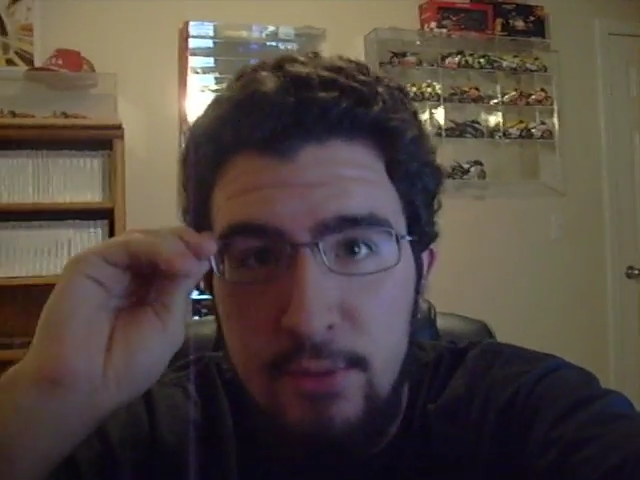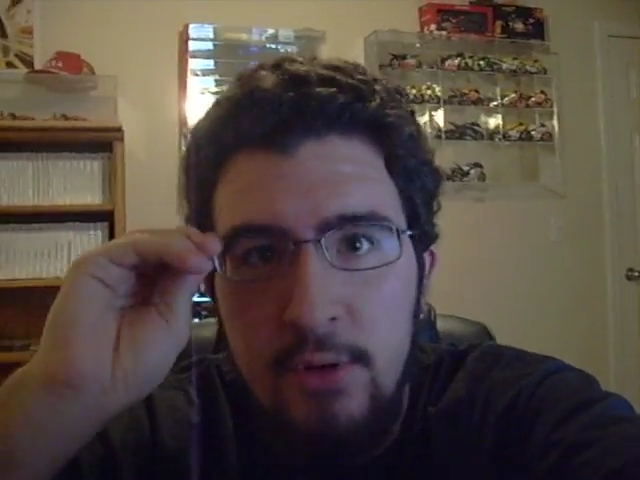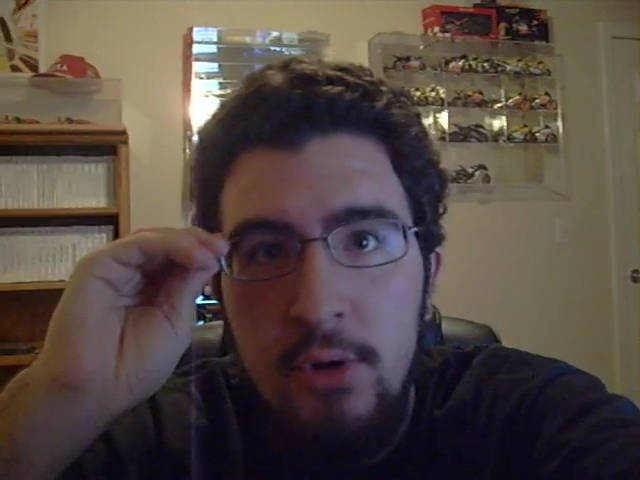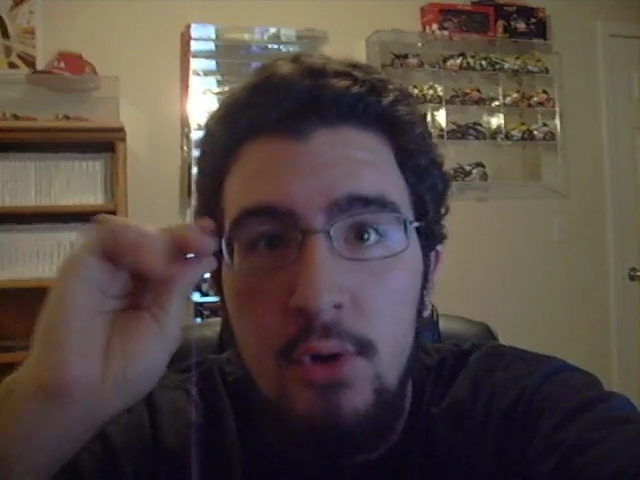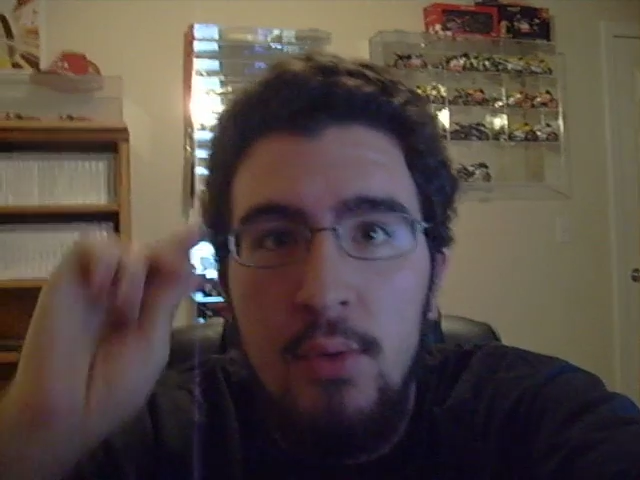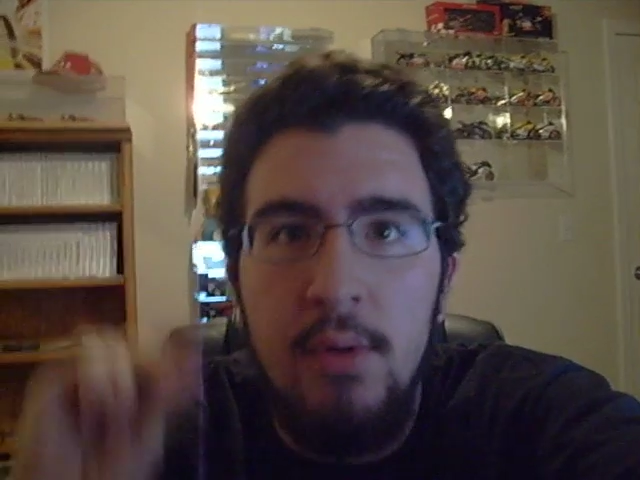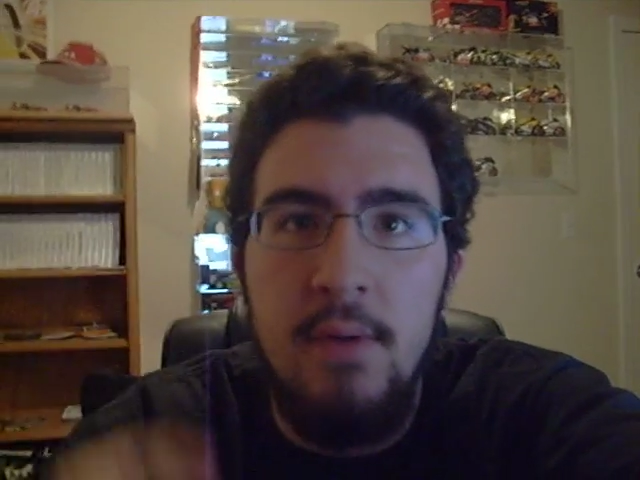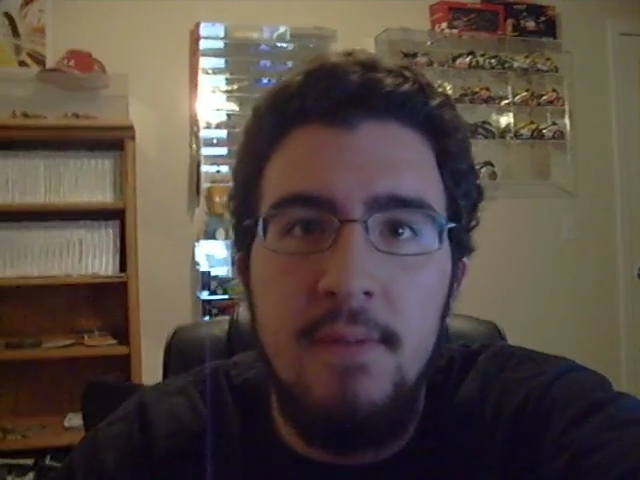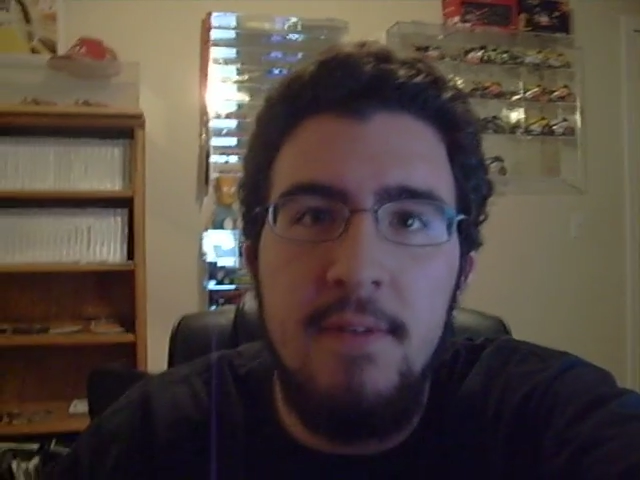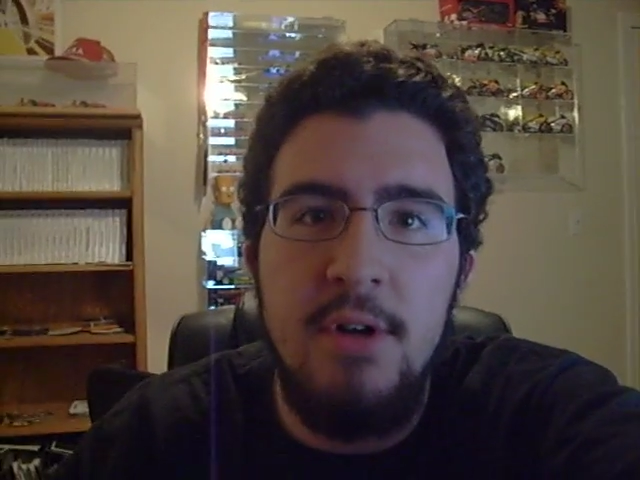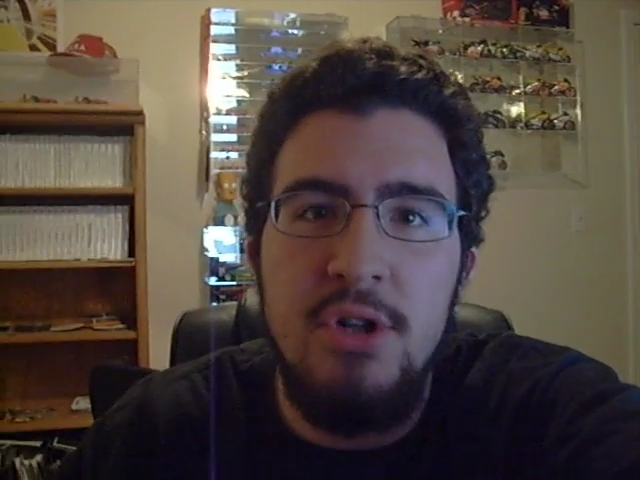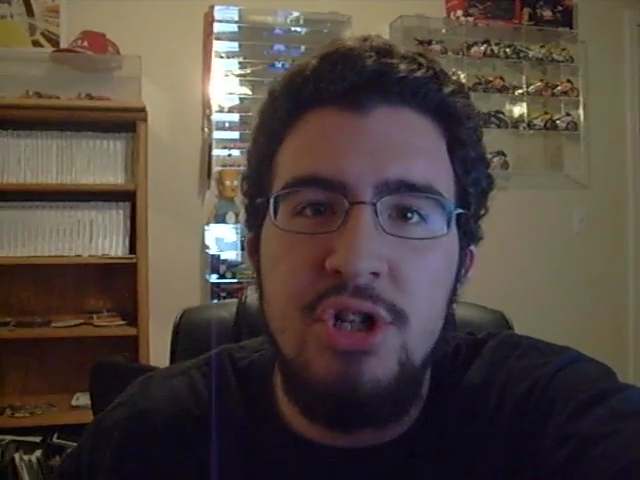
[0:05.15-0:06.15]
renewal
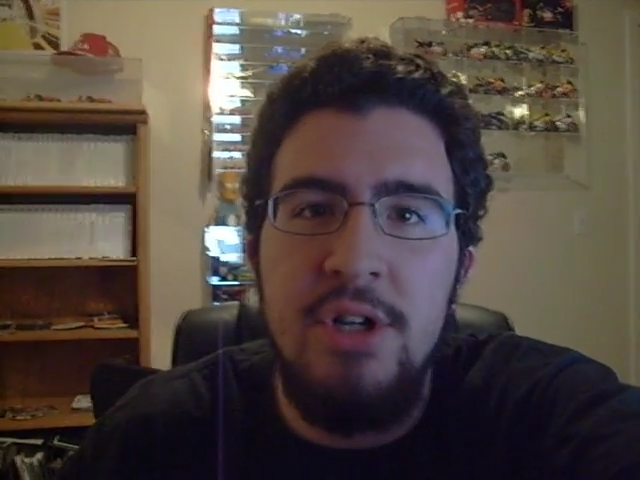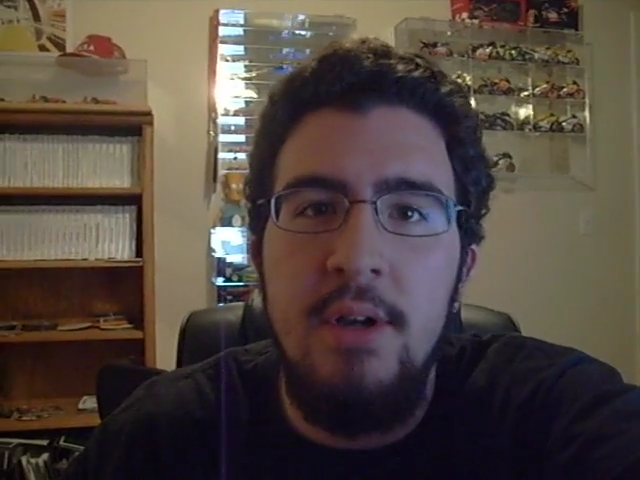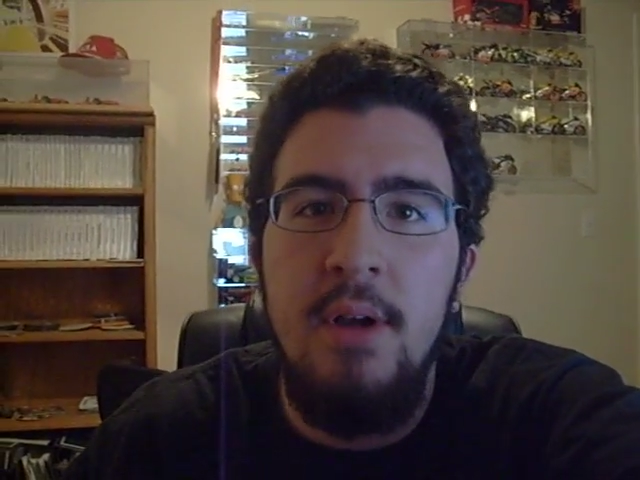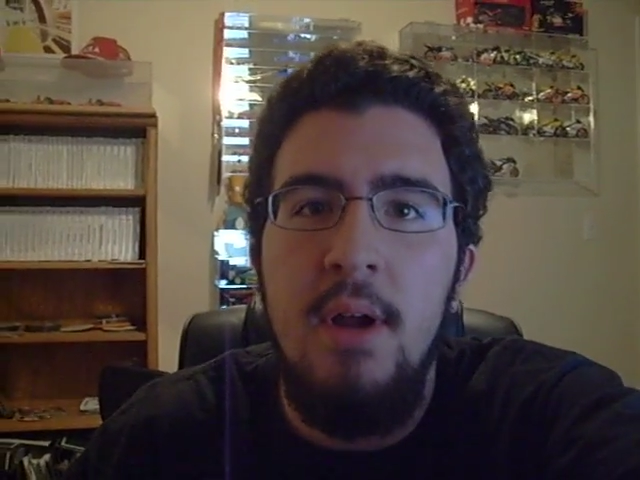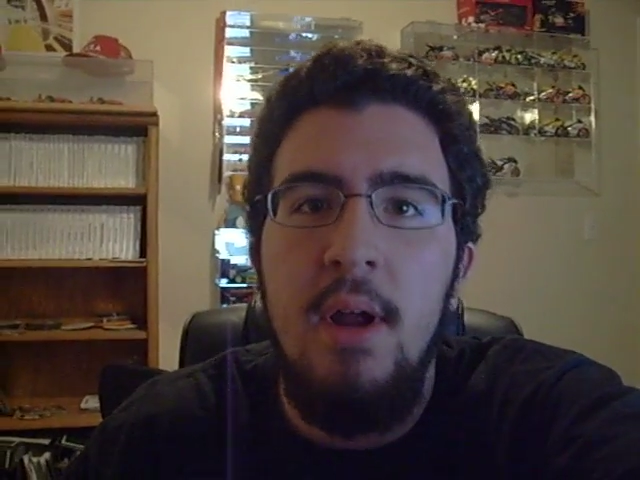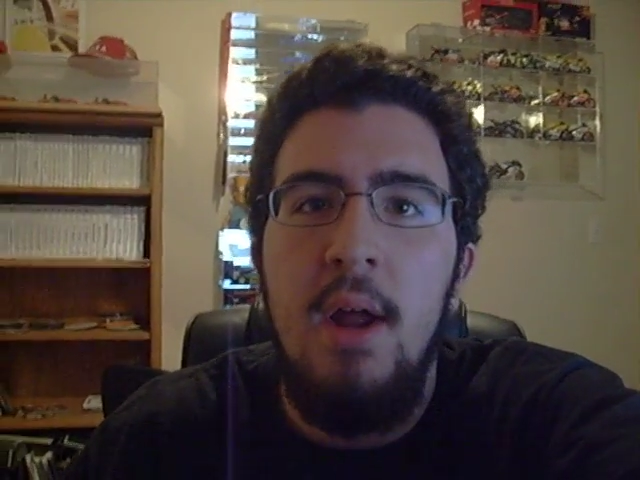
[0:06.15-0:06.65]
version.